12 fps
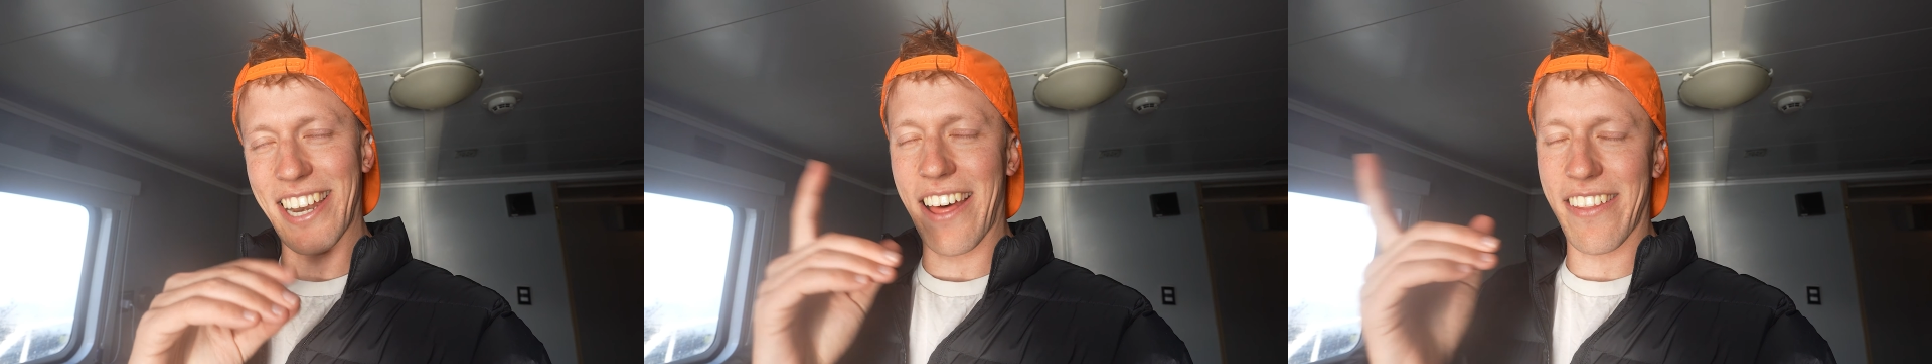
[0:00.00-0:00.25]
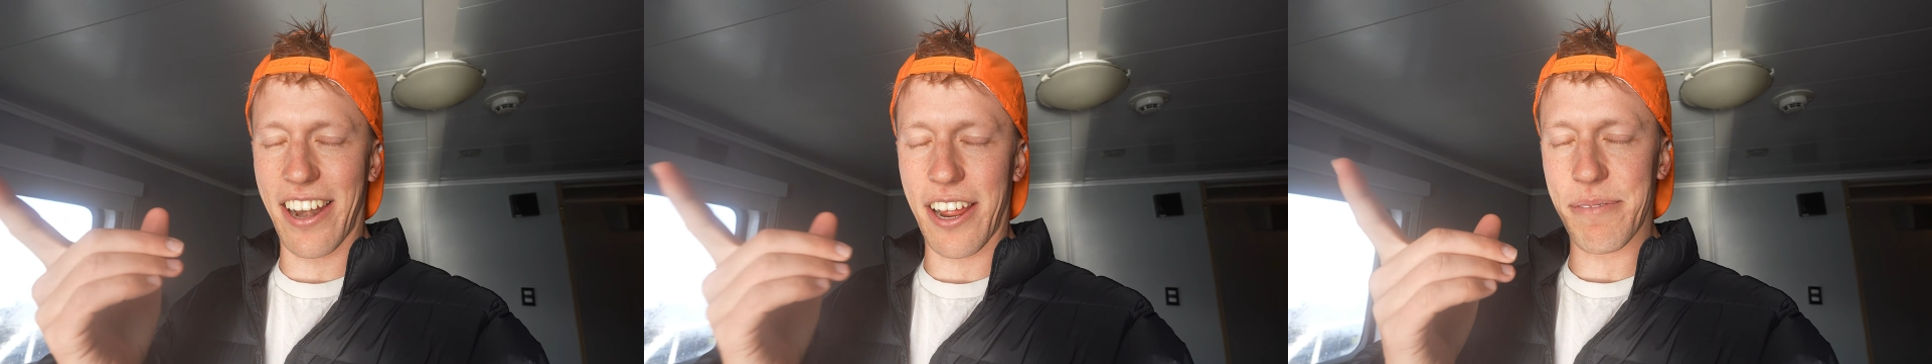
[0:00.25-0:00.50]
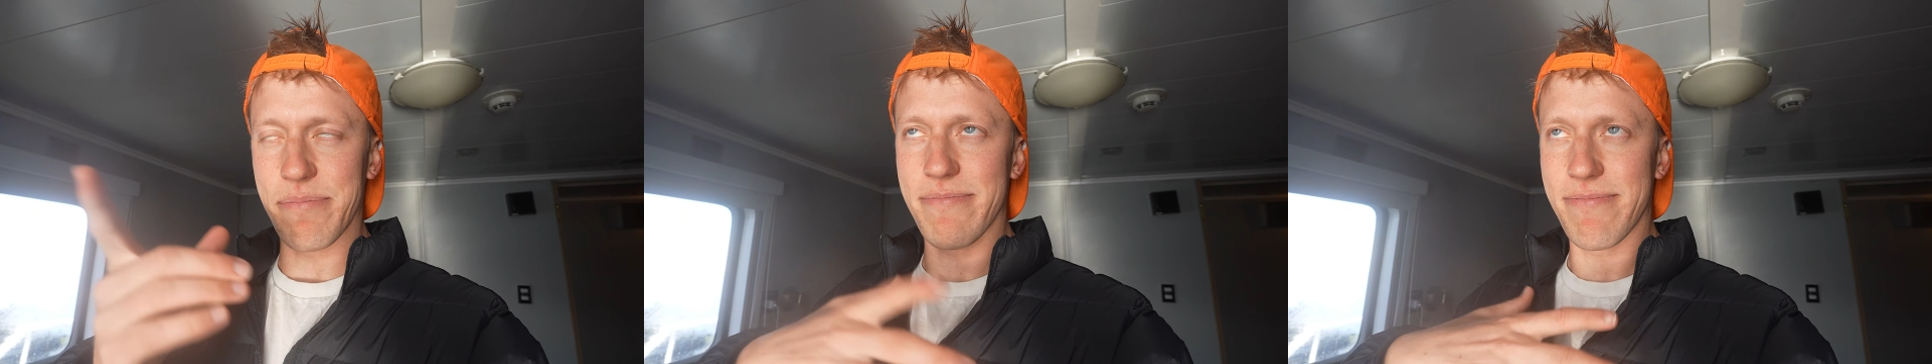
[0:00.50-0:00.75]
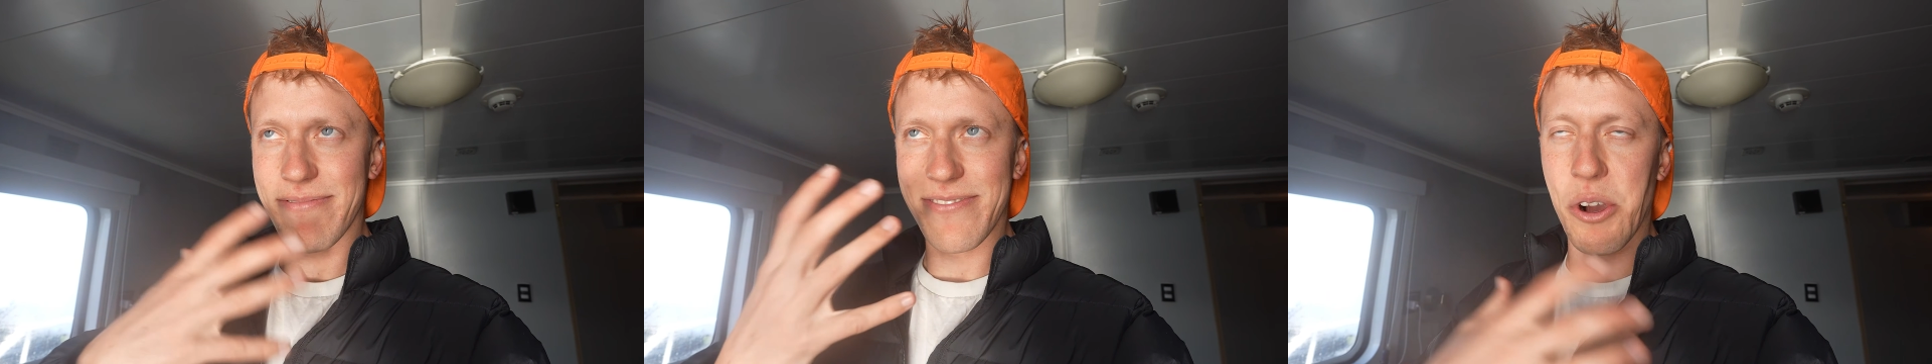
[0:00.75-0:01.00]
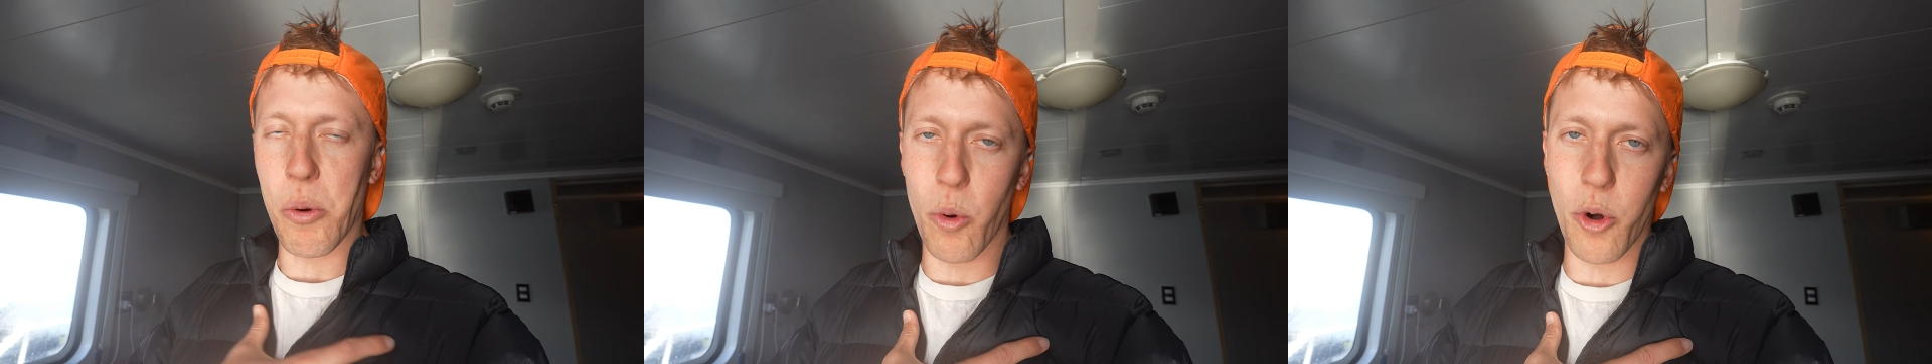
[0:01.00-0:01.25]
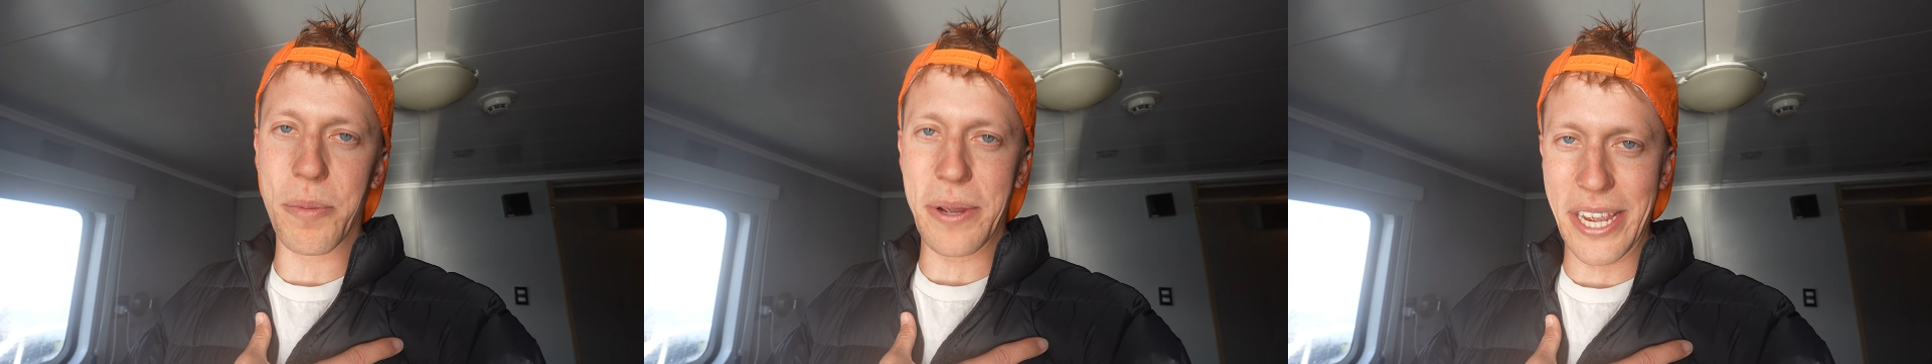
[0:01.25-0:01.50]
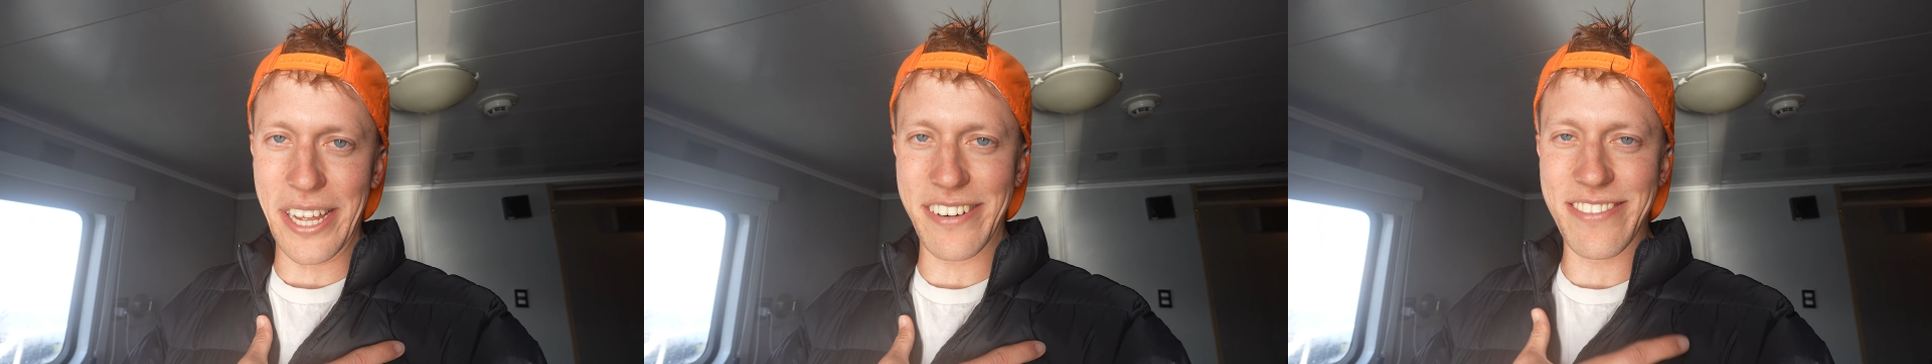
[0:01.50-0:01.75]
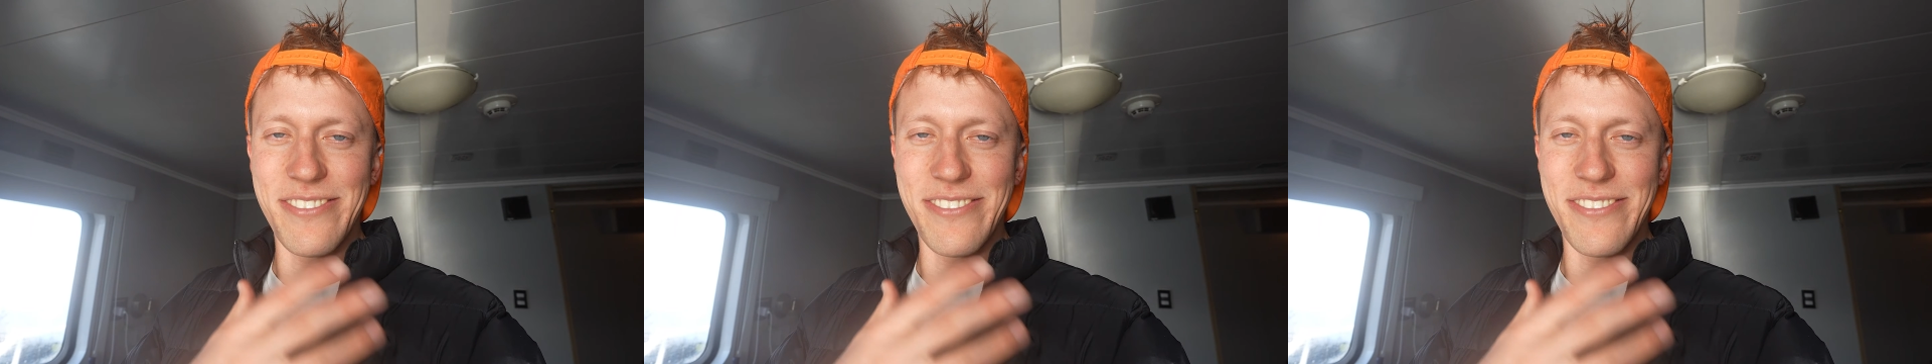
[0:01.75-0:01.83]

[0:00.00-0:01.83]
now that I'm warm again.